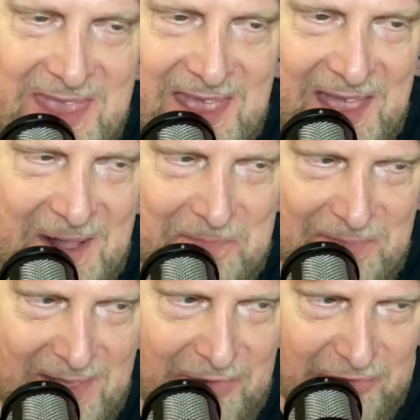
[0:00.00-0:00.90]

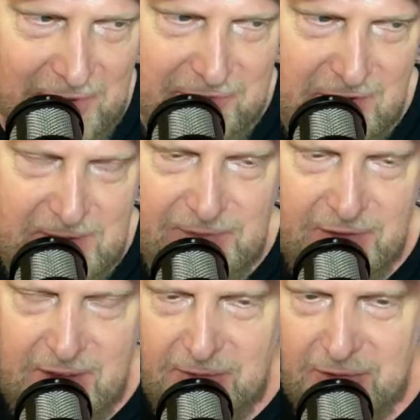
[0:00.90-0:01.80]
Inside joke for
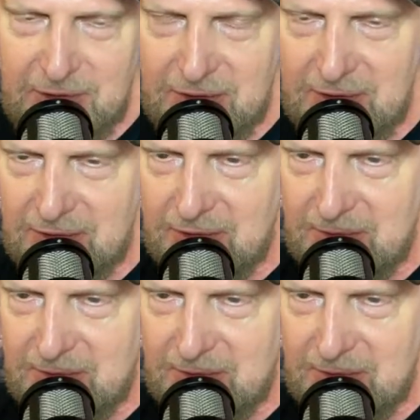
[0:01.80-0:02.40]
those that have